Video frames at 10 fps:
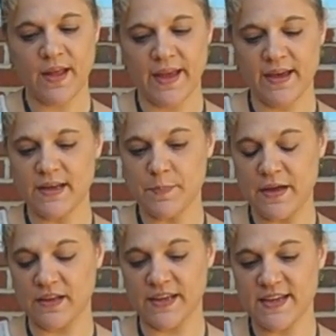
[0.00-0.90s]

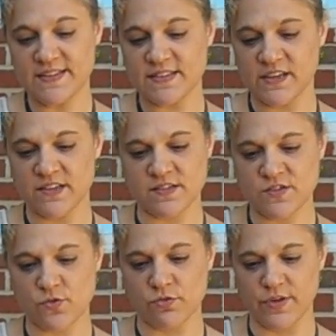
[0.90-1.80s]
Annabelle isn't in
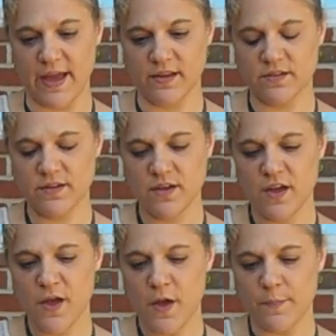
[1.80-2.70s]
school yet,
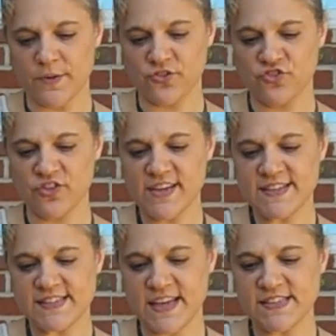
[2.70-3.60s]
but she
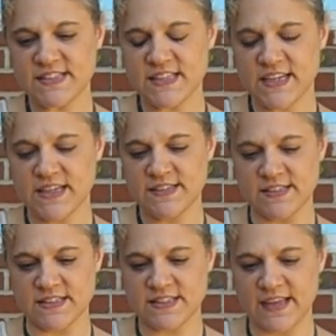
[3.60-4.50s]
says things
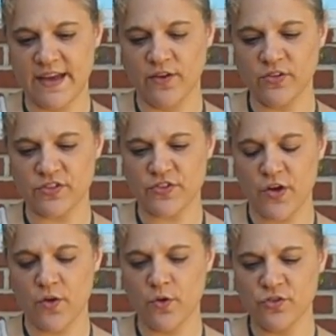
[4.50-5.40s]
that sound as
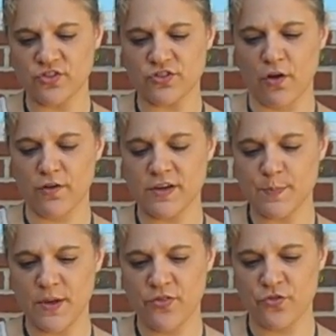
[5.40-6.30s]
though she's already
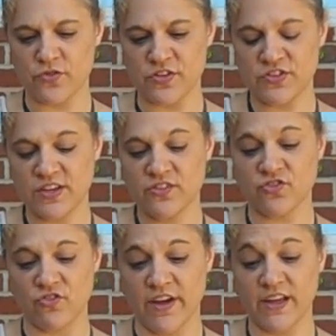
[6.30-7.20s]
been through the
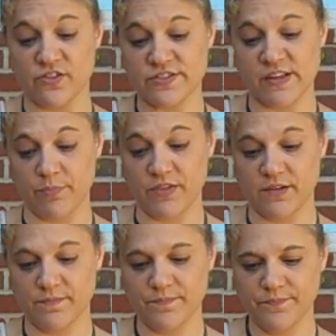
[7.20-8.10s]
6th grade or
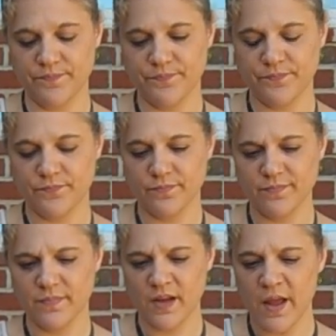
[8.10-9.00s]
something.
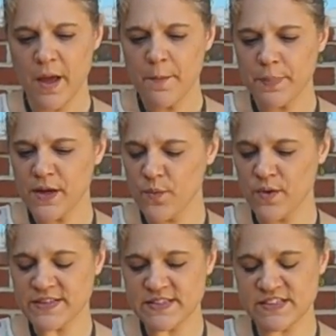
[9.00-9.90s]
But it
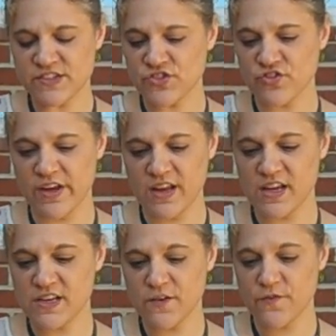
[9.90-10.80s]
wasn't such a great
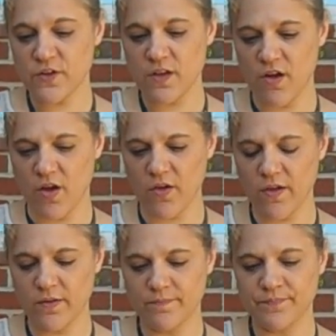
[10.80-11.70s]
idea for
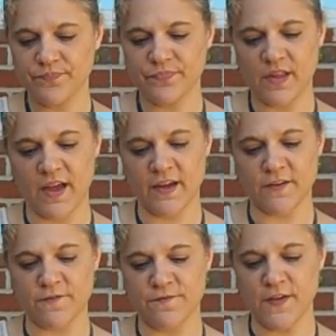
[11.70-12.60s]
long. I
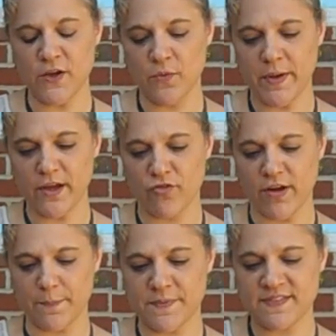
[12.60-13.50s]
could feel my
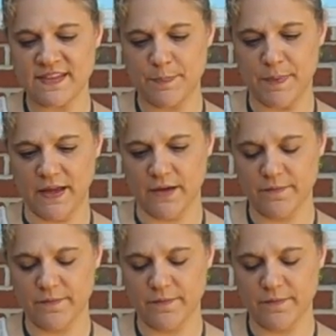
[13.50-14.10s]
grip slipping.